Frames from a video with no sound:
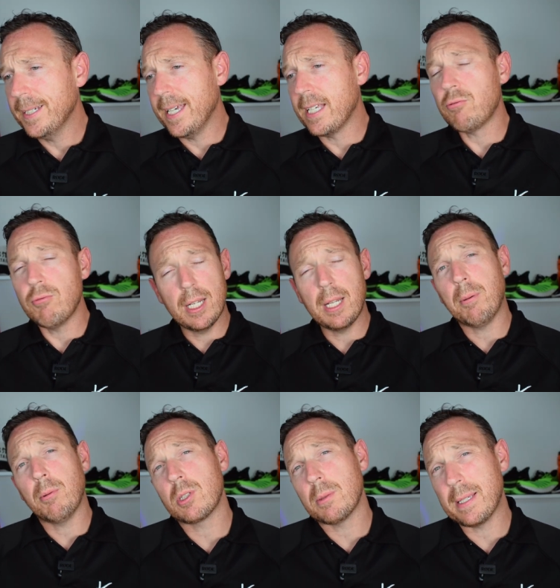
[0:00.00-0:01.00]
it's really
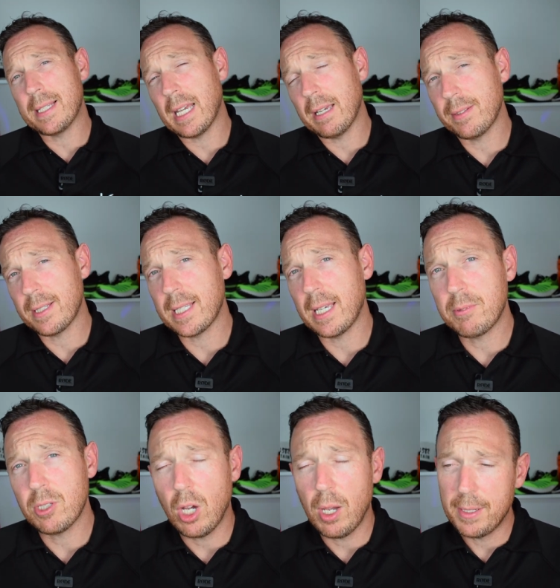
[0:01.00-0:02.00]
important to be safe at the same
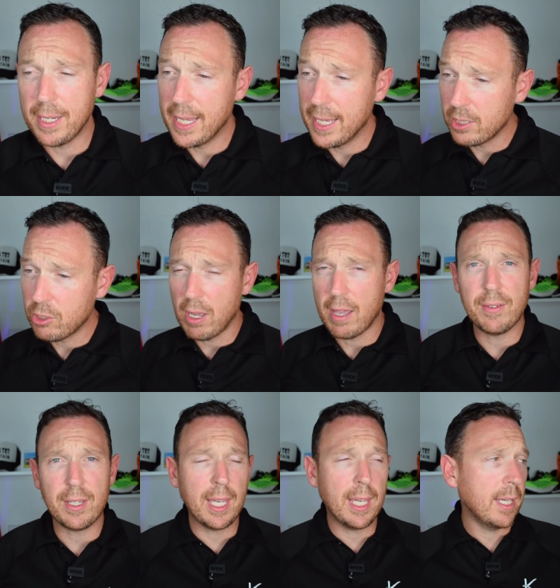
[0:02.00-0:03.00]
time and hear the
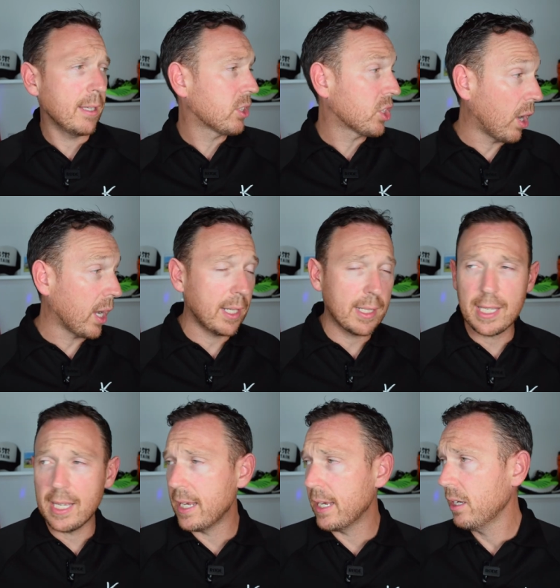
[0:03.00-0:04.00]
traffic, hear cyclists,
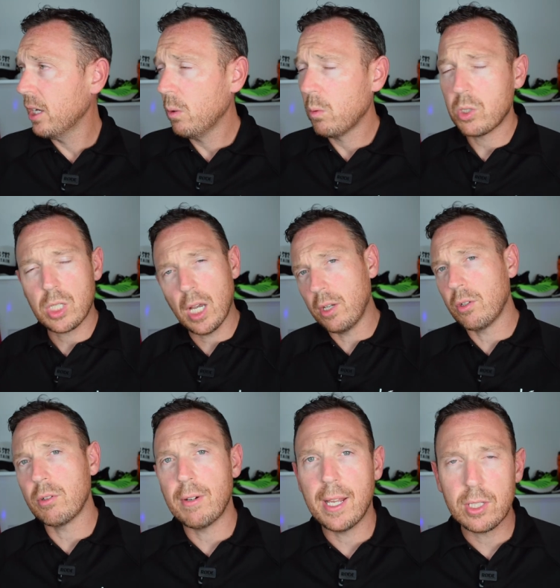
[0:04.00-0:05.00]
hear what's going on
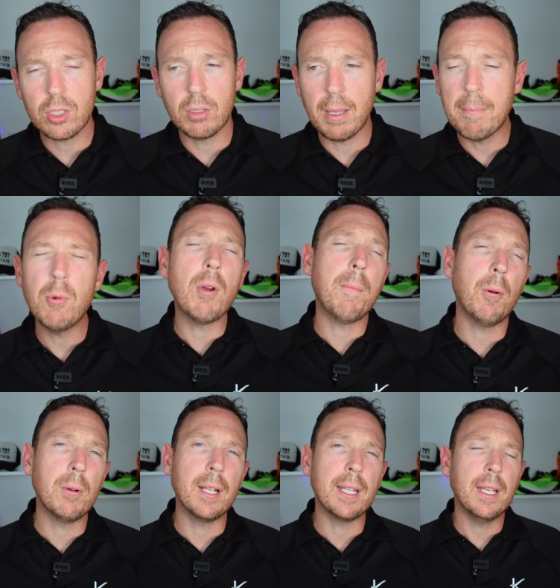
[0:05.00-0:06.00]
around you. And more
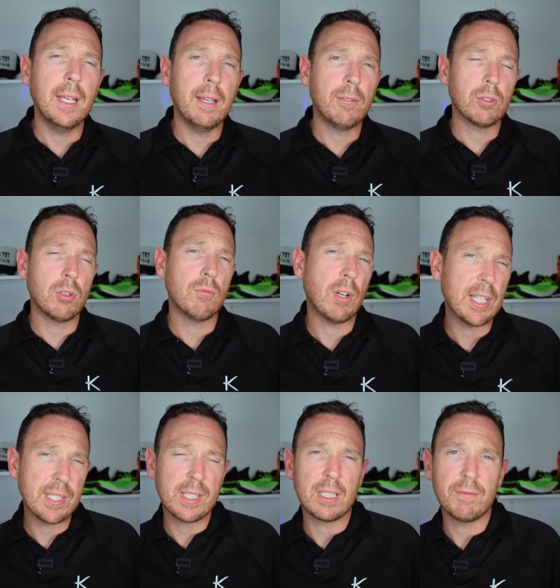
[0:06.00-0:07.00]
importantly, if you're doing
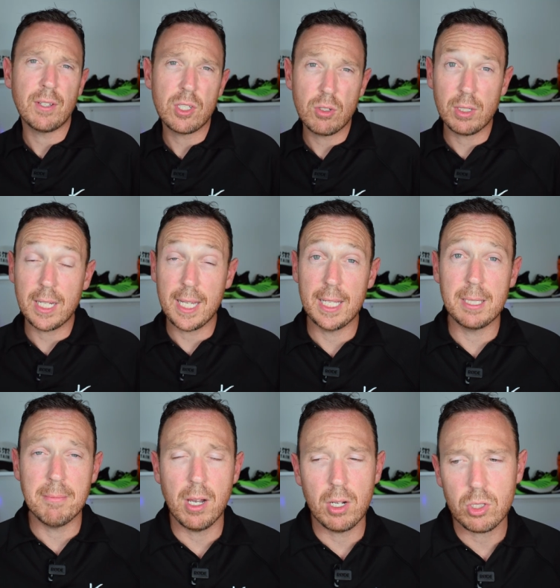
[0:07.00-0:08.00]
races and events, you can hear the
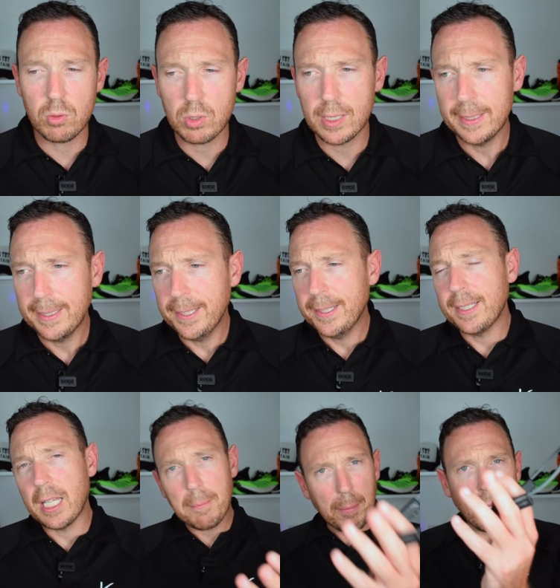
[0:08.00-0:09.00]
marshals.
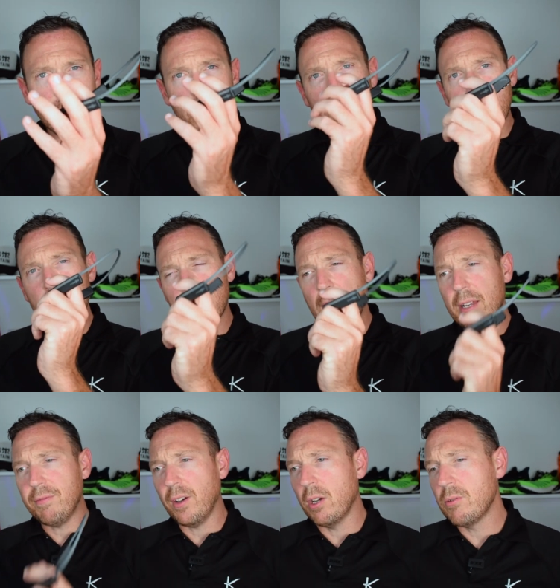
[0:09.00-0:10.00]
Now, the bone conduction
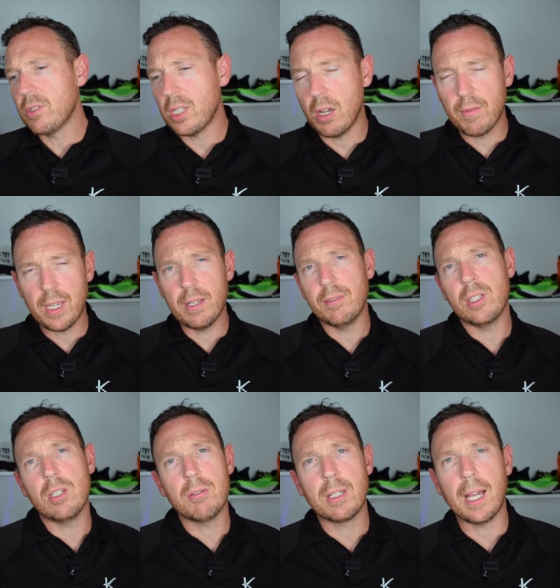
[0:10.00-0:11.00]
headphones over here in the
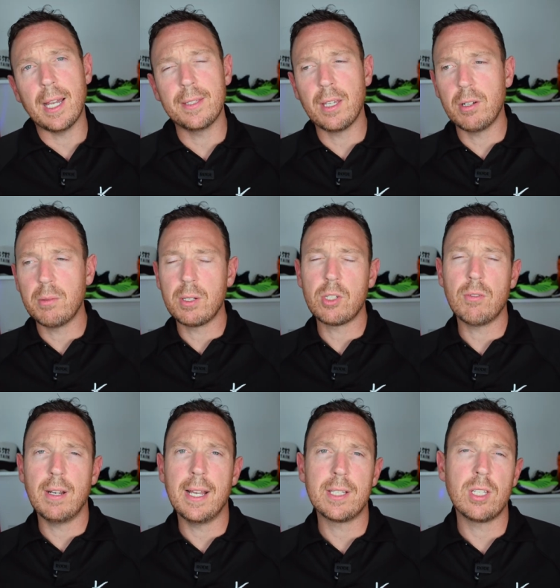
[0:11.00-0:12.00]
U K are the only ones you're
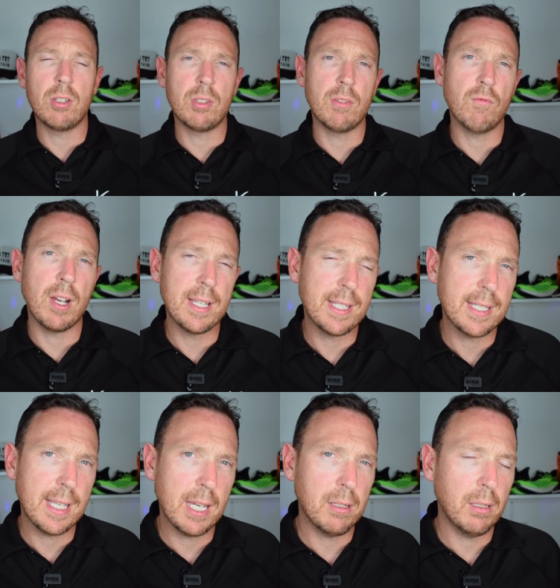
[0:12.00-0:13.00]
allowed to use in races
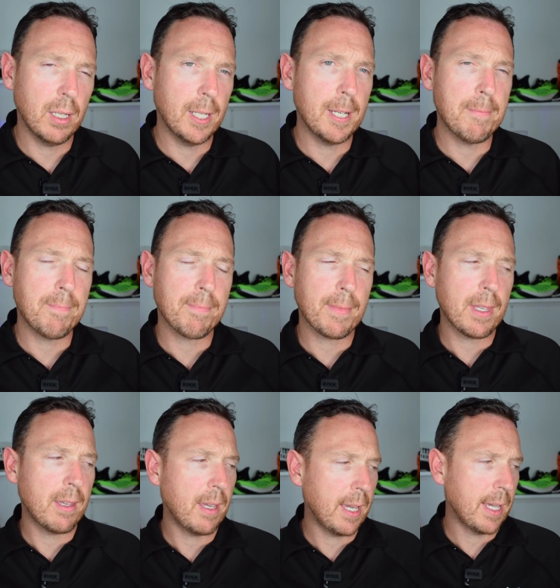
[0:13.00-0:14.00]
now. Um,
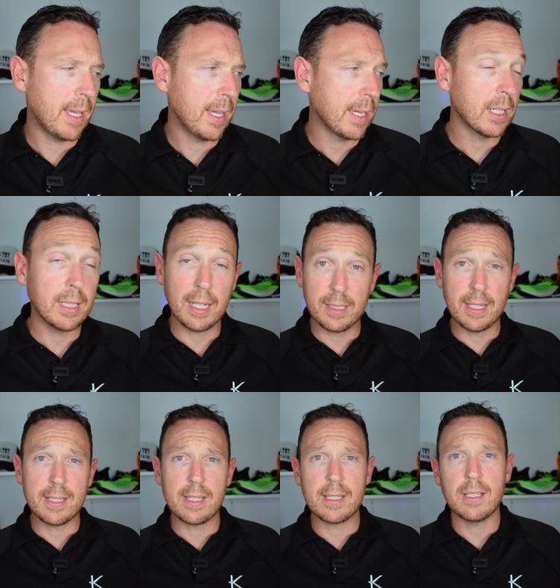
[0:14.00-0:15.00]
uh, England
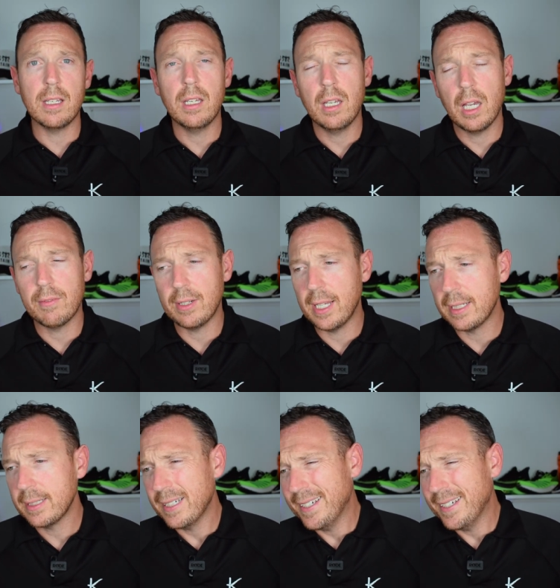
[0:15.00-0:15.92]
Athletics have allowed.